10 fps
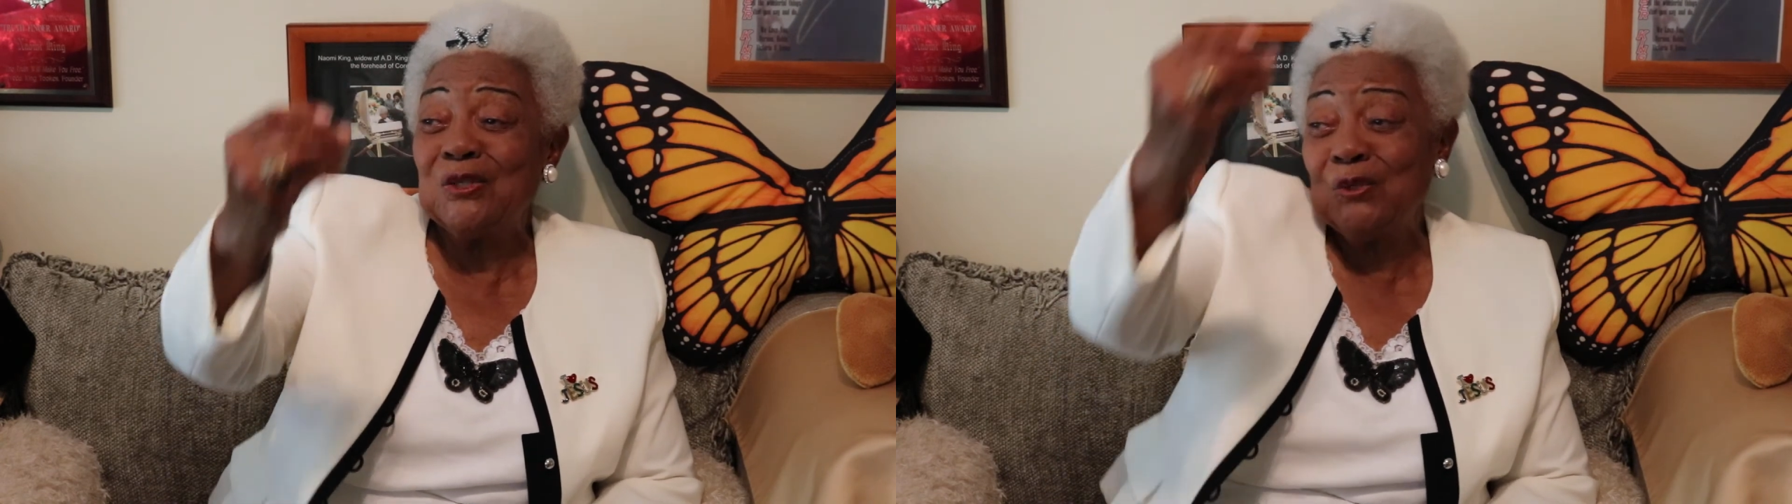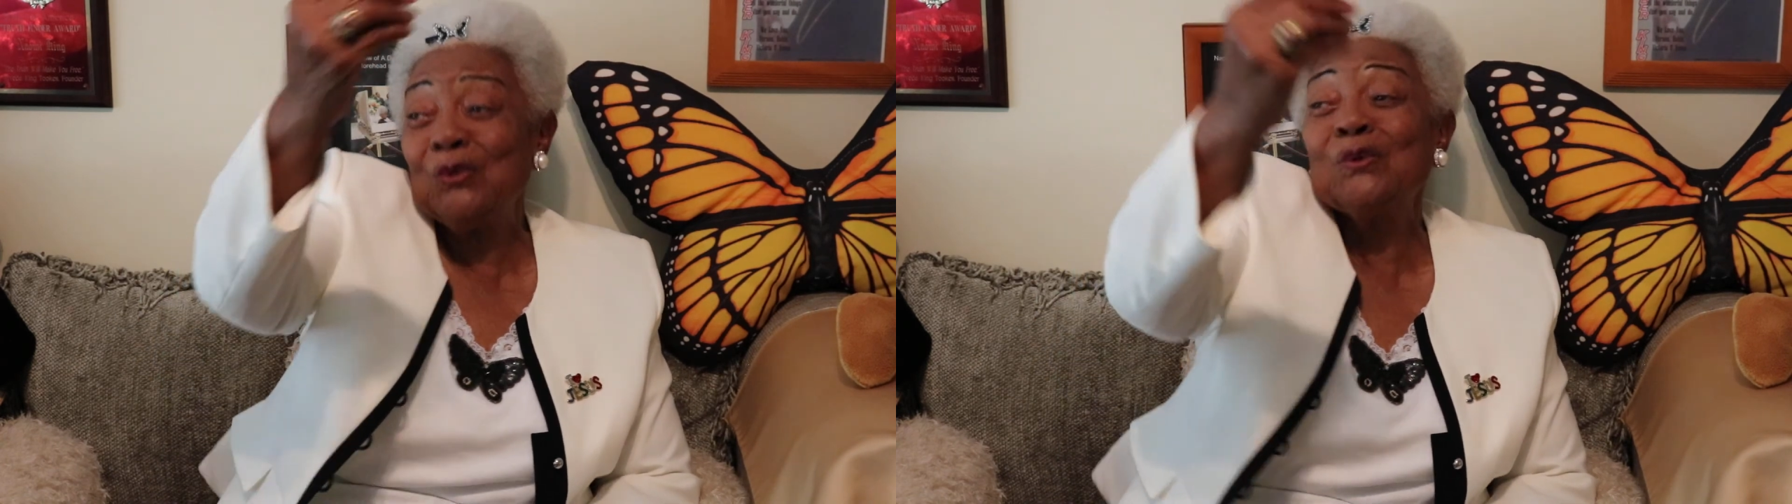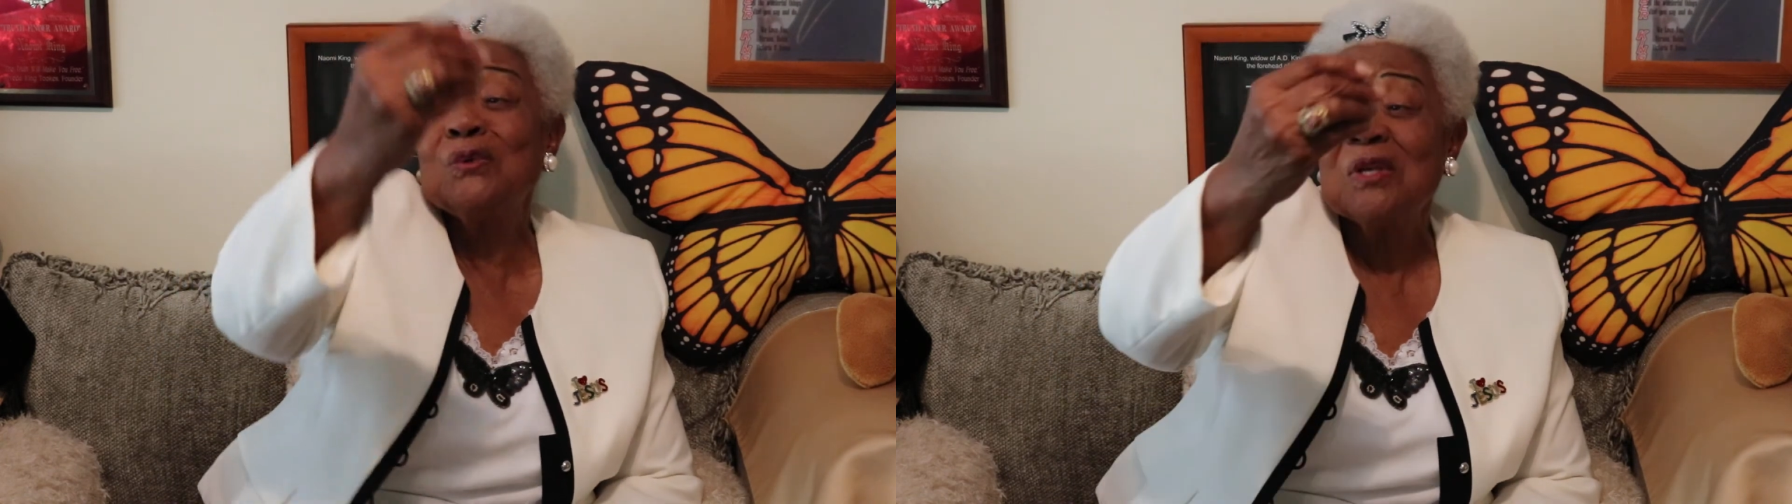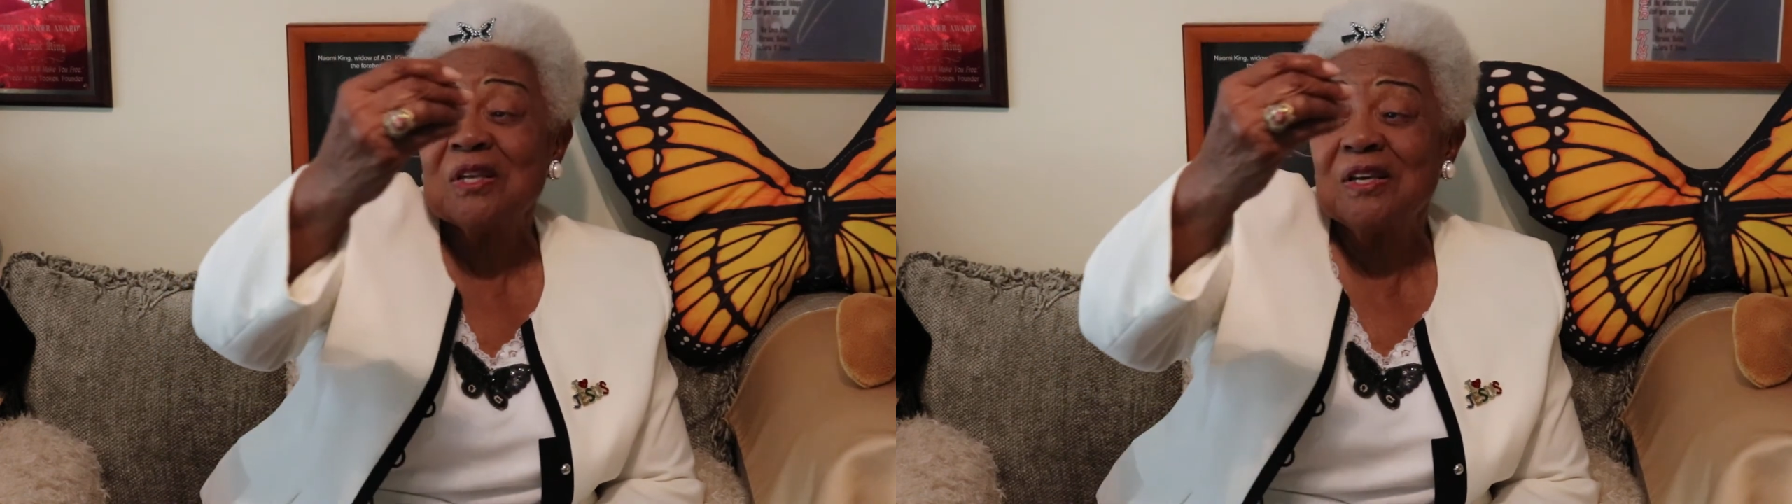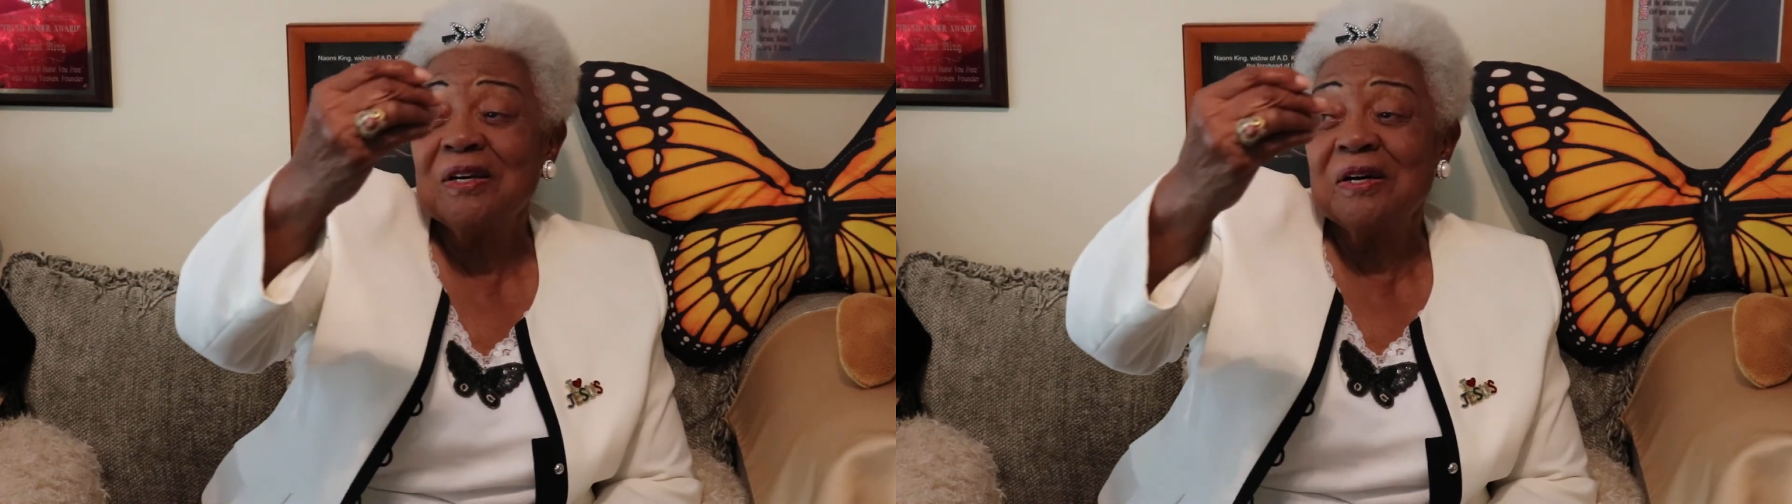to
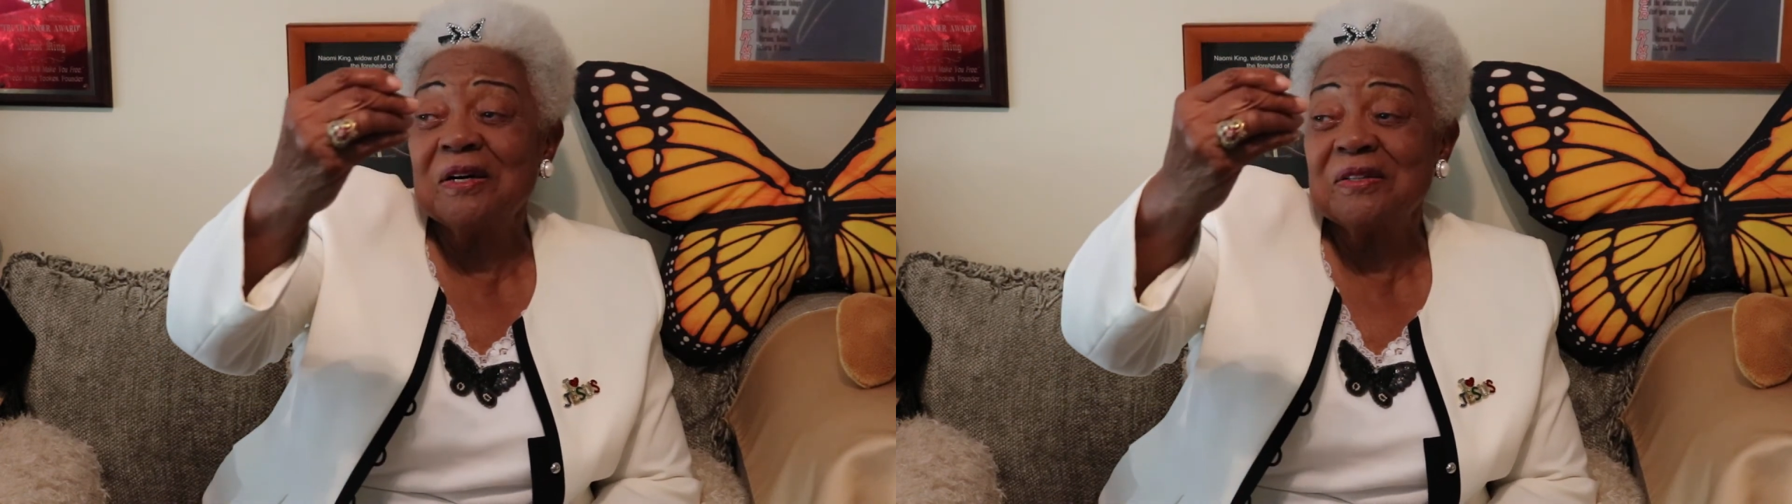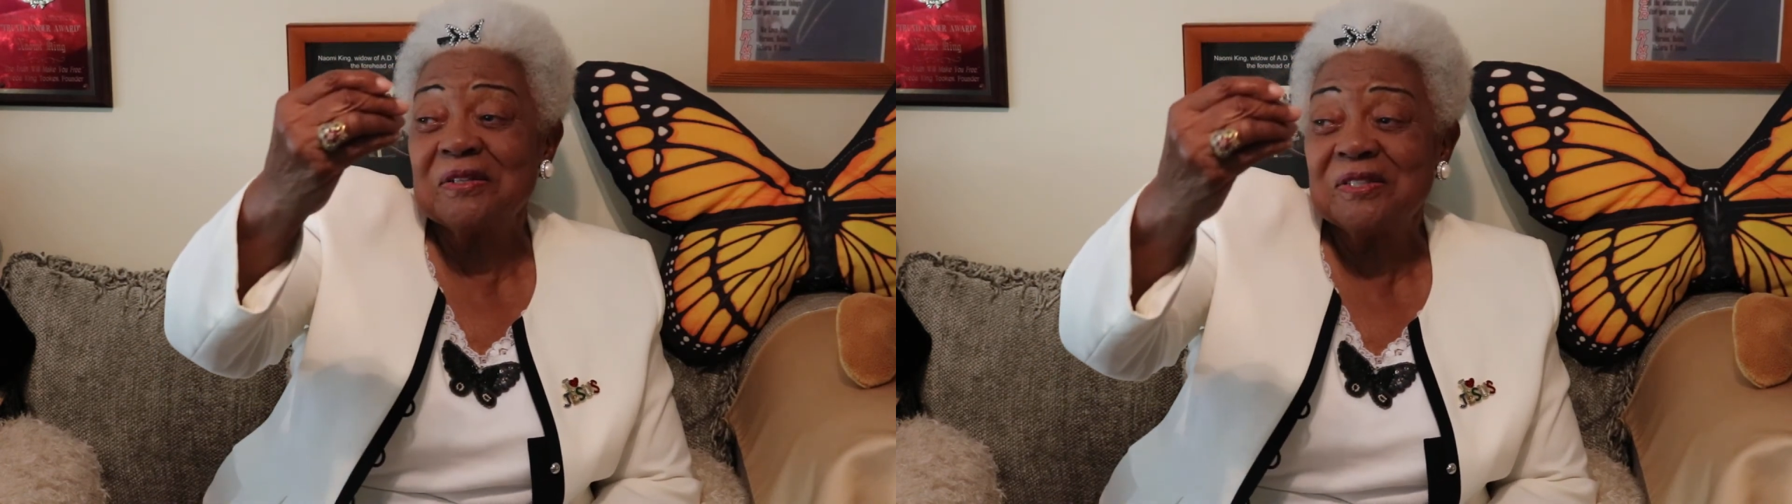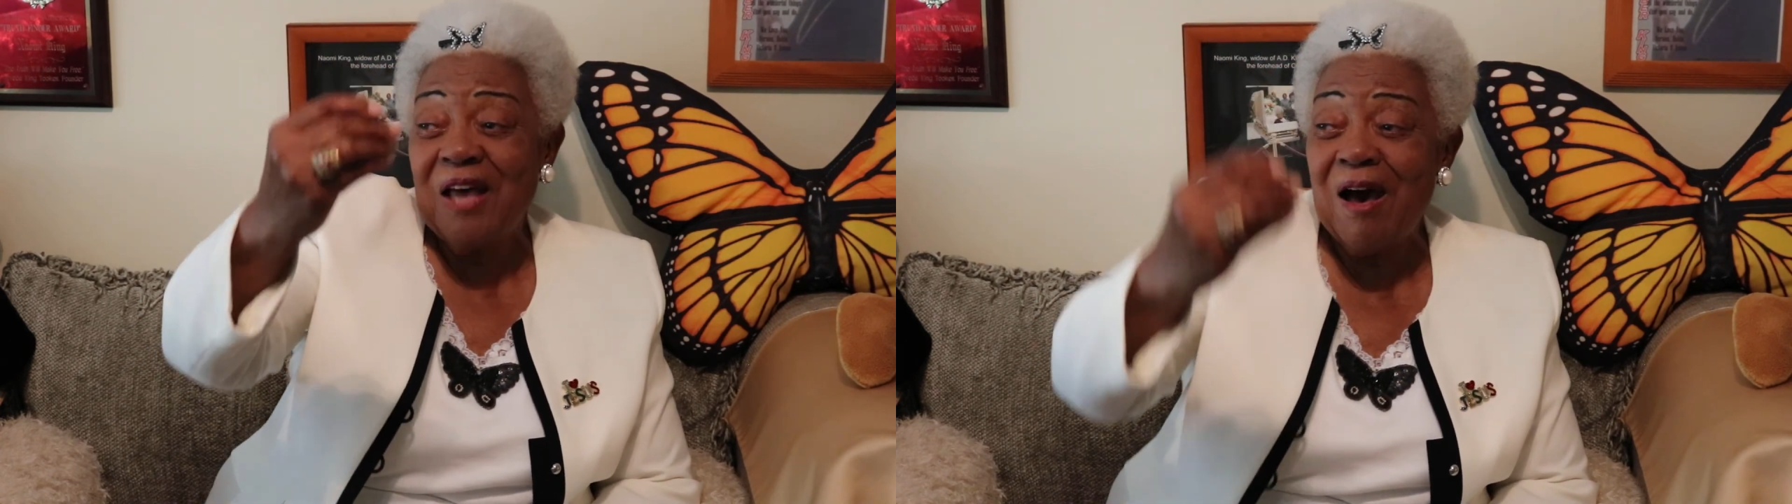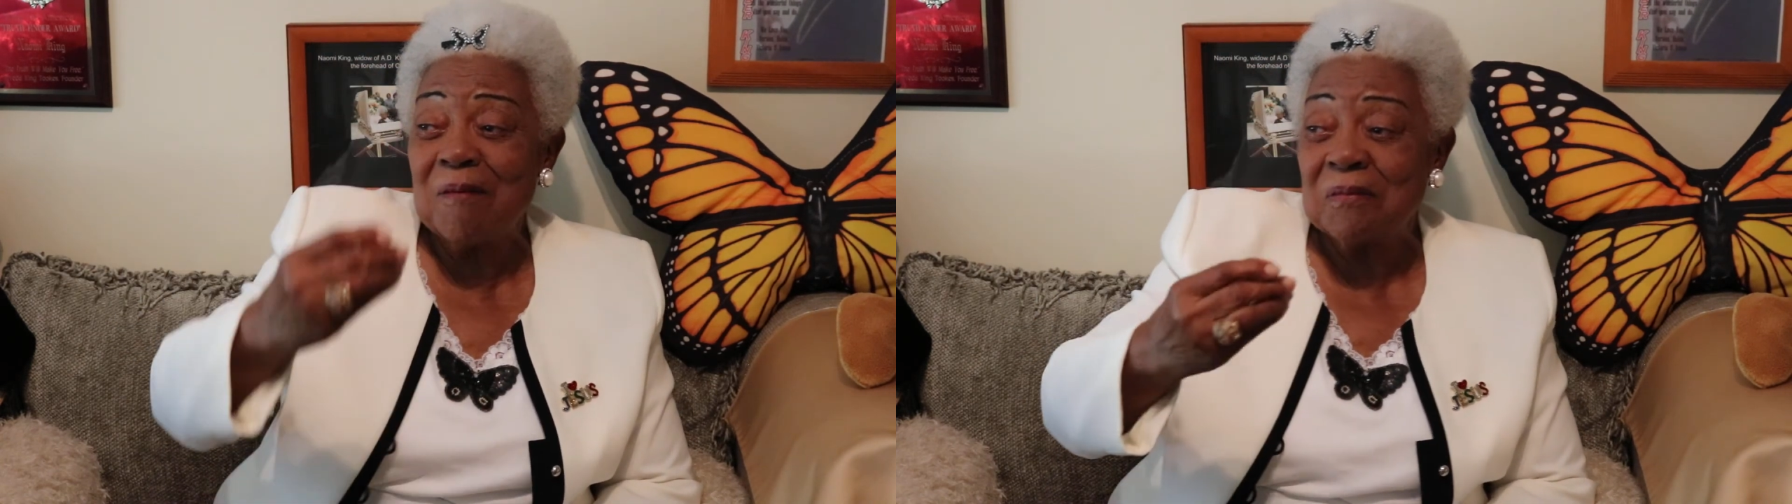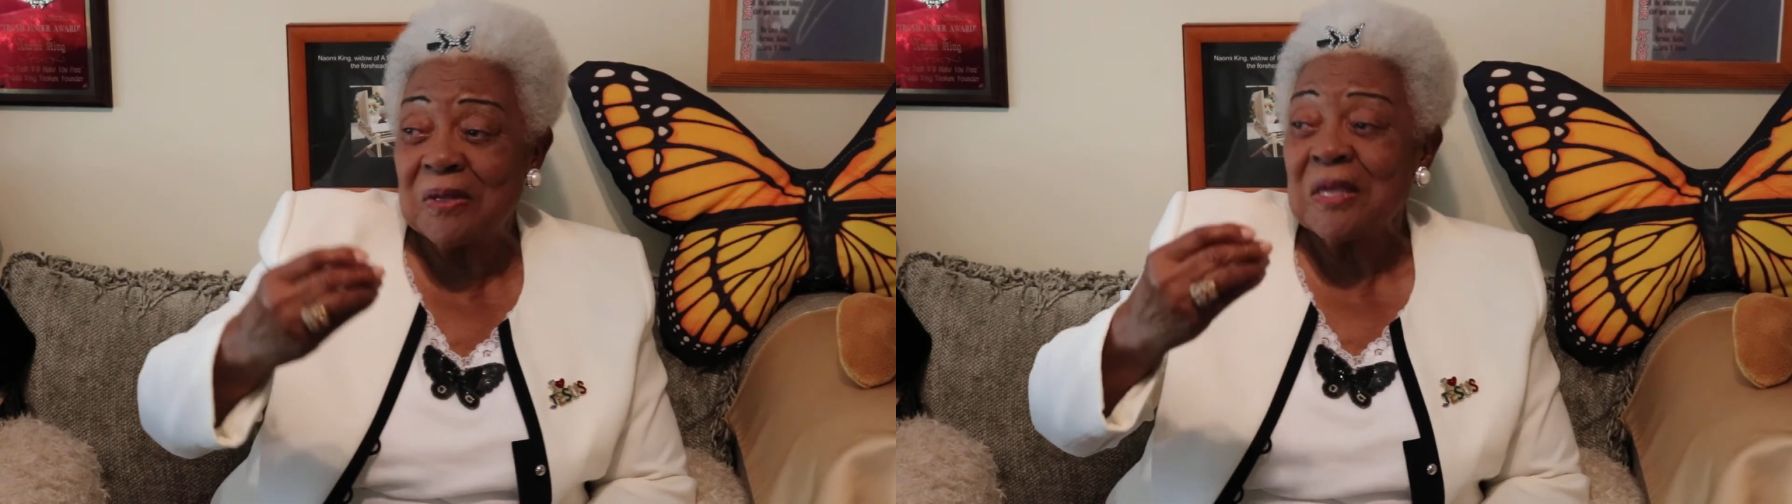the top,